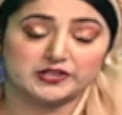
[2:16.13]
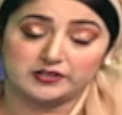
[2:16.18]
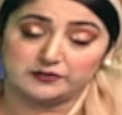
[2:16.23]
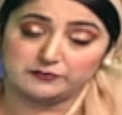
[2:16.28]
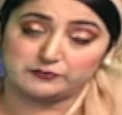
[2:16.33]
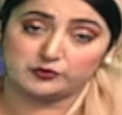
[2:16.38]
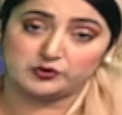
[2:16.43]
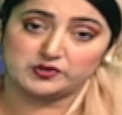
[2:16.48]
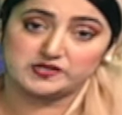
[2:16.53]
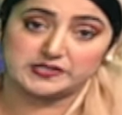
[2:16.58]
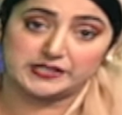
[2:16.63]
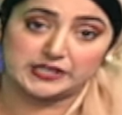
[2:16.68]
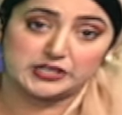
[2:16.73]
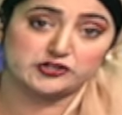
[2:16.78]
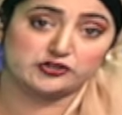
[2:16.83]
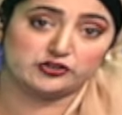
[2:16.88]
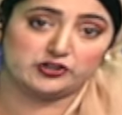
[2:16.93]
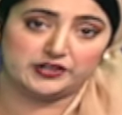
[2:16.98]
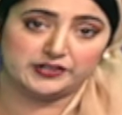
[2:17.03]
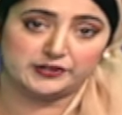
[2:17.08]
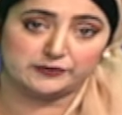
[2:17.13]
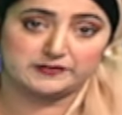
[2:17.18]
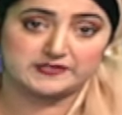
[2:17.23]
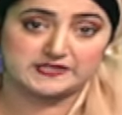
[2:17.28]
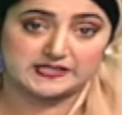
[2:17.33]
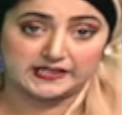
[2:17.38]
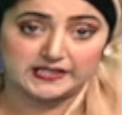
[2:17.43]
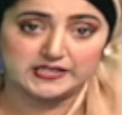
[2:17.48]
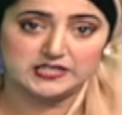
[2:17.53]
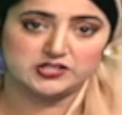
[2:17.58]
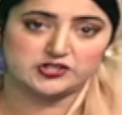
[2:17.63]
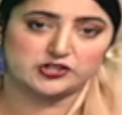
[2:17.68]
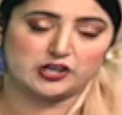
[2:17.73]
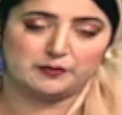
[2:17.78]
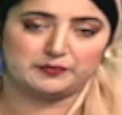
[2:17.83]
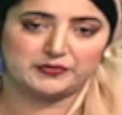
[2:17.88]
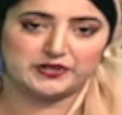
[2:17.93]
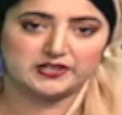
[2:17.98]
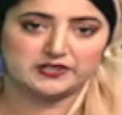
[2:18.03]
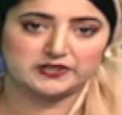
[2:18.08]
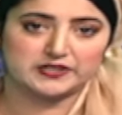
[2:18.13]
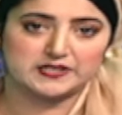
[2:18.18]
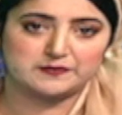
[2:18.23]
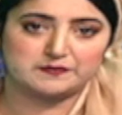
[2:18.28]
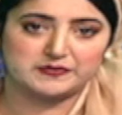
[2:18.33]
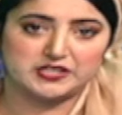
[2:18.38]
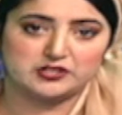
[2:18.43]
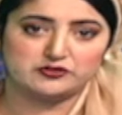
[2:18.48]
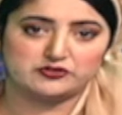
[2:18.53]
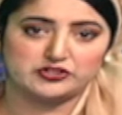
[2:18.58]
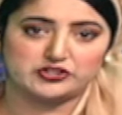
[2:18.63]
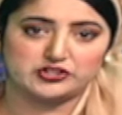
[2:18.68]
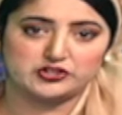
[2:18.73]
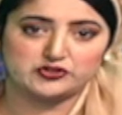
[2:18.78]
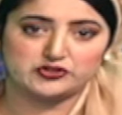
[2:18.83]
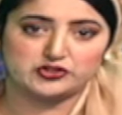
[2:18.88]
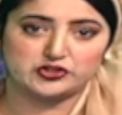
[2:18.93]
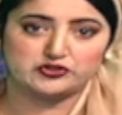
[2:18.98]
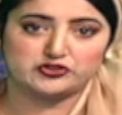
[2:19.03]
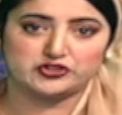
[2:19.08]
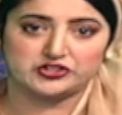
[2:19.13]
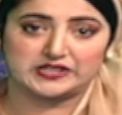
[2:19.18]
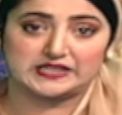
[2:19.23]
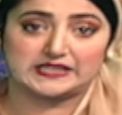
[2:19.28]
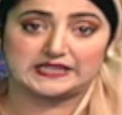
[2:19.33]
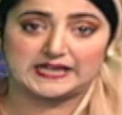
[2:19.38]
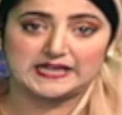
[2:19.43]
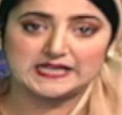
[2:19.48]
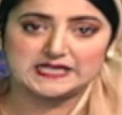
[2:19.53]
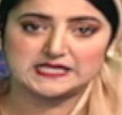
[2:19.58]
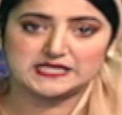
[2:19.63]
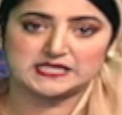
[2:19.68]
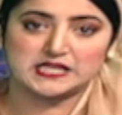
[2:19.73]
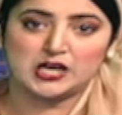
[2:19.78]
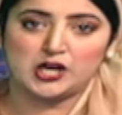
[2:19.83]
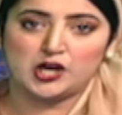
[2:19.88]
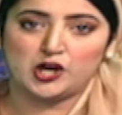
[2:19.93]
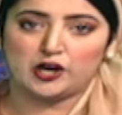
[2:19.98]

and of course later on the second topic, let me introduce you to the guests